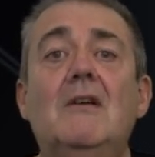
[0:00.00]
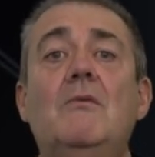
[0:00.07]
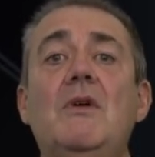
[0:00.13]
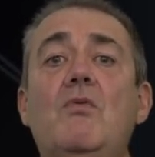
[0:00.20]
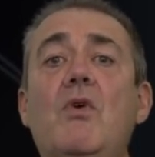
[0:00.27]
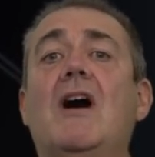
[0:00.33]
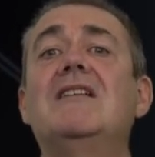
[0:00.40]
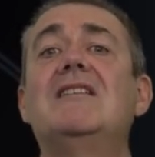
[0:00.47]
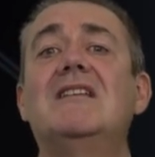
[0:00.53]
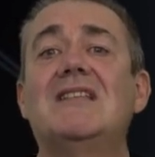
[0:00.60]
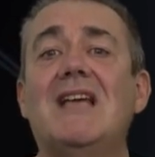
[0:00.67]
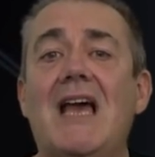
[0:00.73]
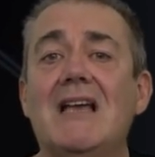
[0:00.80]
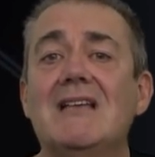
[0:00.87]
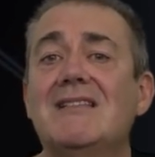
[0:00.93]
We write a
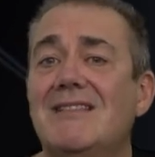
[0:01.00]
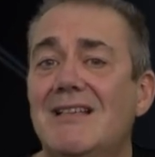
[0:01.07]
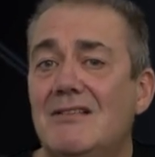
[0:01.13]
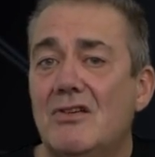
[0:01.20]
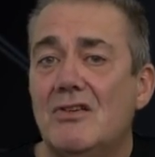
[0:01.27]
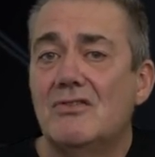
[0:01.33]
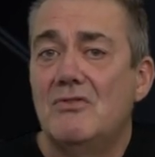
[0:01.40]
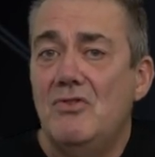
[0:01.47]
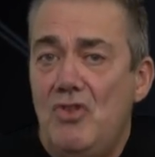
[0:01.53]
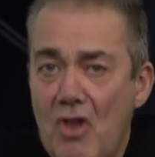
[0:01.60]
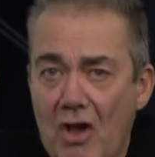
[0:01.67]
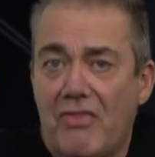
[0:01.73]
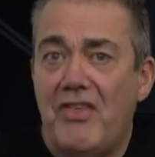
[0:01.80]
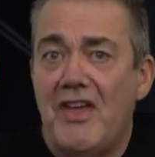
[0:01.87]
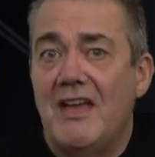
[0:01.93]
test that does
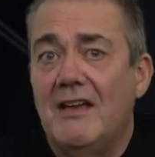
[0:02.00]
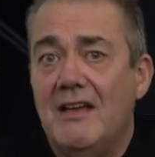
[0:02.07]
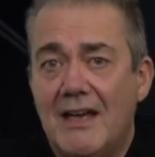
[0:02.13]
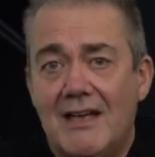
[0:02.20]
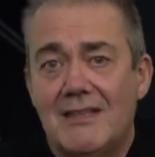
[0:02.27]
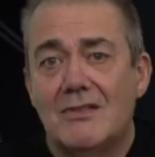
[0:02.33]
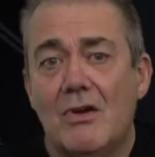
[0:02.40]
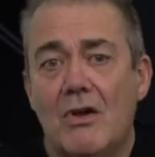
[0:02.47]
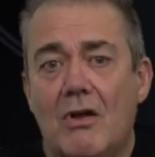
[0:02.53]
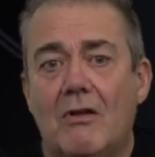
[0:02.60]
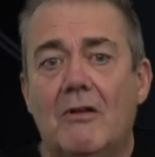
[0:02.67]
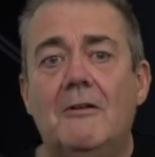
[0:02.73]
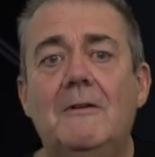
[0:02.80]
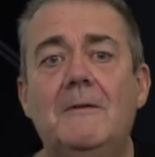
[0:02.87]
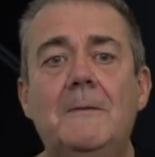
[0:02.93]
nothing at all.